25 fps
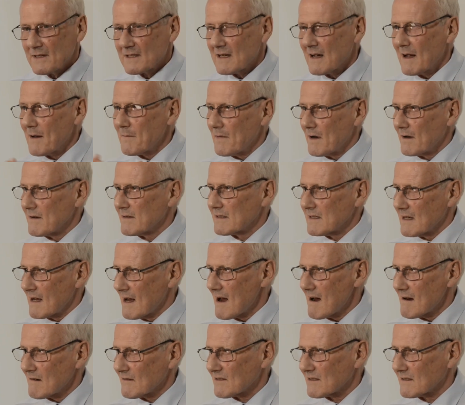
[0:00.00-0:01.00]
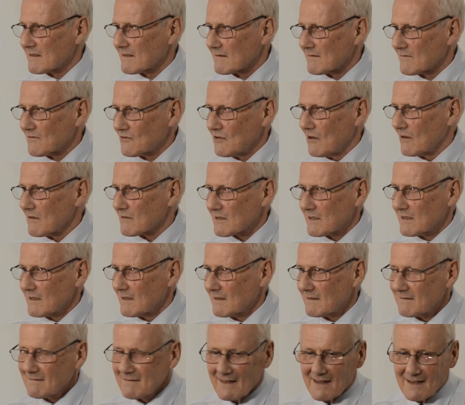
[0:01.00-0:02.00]
time I was a house
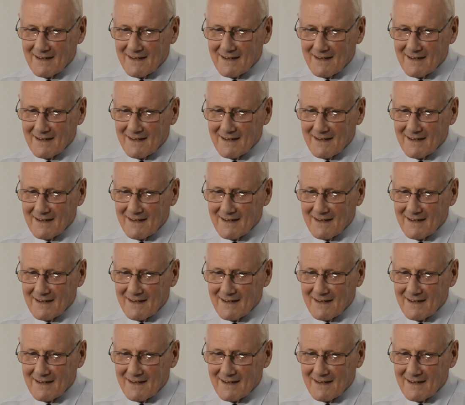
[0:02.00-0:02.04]
doctor,